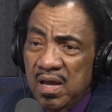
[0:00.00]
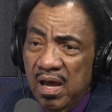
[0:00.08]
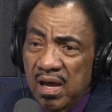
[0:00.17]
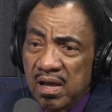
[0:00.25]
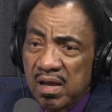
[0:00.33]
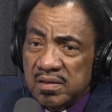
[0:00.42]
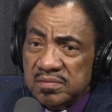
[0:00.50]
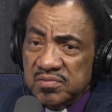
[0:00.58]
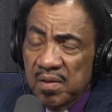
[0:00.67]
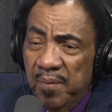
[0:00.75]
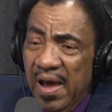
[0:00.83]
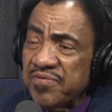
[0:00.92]
The
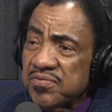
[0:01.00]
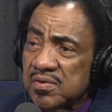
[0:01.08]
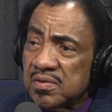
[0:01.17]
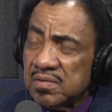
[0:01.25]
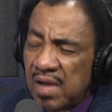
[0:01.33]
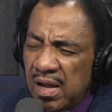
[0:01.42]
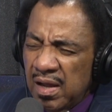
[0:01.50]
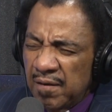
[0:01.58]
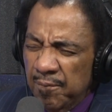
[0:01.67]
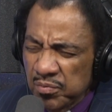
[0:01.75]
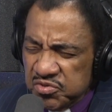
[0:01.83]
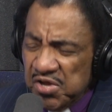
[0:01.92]

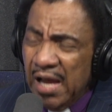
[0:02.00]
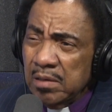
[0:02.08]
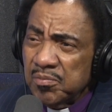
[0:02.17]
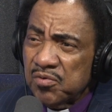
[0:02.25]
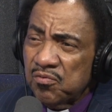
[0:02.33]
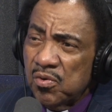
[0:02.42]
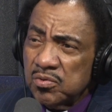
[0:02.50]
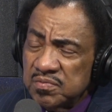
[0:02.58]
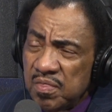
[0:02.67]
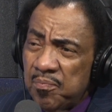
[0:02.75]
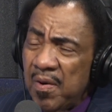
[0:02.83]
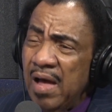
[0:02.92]
apostle Solomon wrote
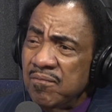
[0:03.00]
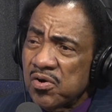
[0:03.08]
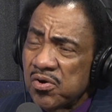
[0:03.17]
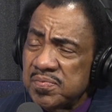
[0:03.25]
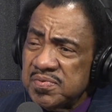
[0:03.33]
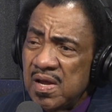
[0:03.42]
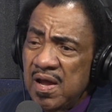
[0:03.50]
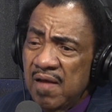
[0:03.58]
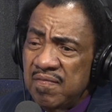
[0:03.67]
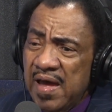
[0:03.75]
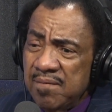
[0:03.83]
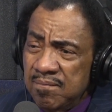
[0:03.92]
in Proverbs
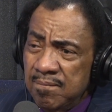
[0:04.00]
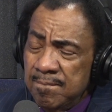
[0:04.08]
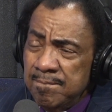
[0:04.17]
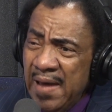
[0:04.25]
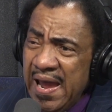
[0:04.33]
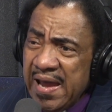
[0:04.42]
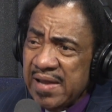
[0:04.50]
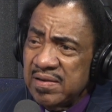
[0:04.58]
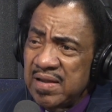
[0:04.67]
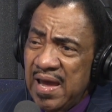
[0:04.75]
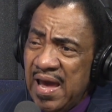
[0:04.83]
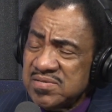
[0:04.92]
that man
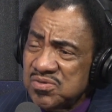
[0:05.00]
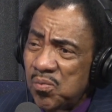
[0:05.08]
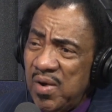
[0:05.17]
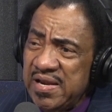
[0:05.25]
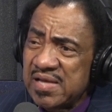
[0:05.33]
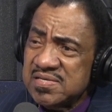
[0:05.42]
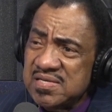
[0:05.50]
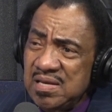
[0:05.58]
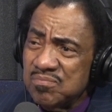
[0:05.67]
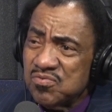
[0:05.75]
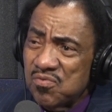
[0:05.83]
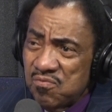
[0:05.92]
has a way that
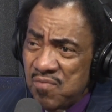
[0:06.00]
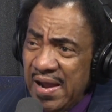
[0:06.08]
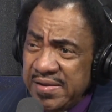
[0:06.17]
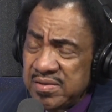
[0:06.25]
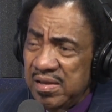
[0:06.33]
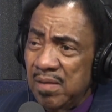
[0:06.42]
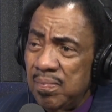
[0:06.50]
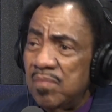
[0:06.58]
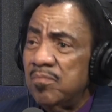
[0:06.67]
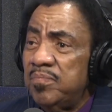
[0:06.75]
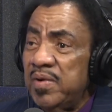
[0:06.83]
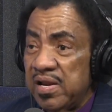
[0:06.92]
seems right to him,
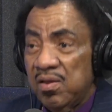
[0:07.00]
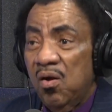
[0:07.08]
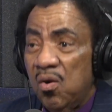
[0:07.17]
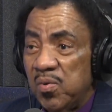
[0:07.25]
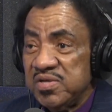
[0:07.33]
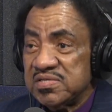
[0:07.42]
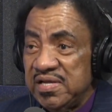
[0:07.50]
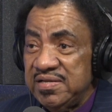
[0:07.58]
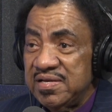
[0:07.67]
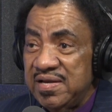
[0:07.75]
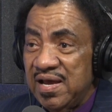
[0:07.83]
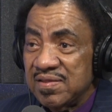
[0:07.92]
but it always leads
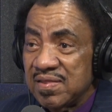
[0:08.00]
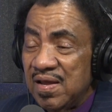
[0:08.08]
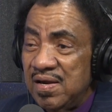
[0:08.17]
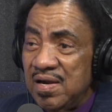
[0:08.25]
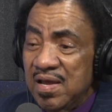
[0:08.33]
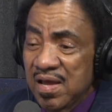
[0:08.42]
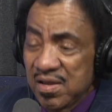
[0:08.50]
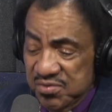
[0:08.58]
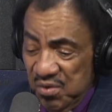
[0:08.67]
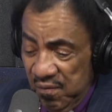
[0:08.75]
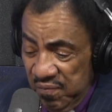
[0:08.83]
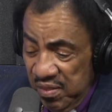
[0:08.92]
to death.
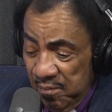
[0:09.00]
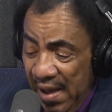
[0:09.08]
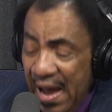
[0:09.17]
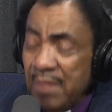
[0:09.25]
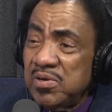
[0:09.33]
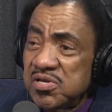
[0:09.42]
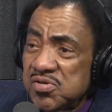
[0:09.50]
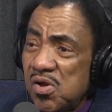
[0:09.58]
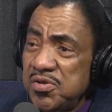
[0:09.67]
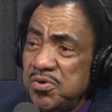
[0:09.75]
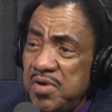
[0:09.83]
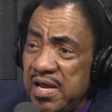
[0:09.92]
So the Bible is
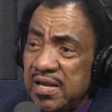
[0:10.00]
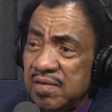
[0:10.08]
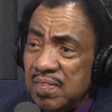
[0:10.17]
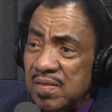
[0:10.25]
all you need.